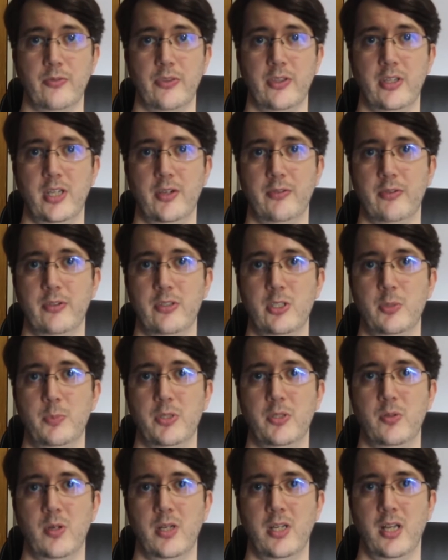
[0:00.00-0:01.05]
the difference
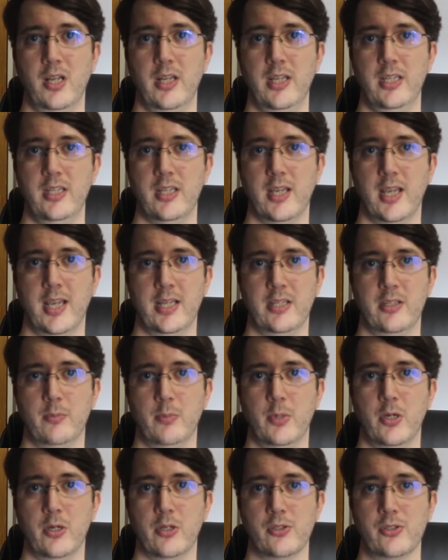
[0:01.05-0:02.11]
between a leader and a
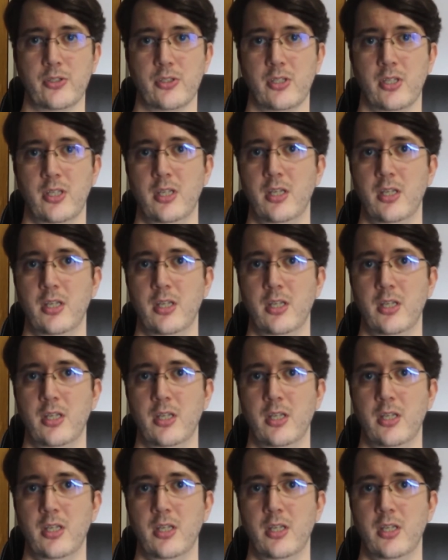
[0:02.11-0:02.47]
boss.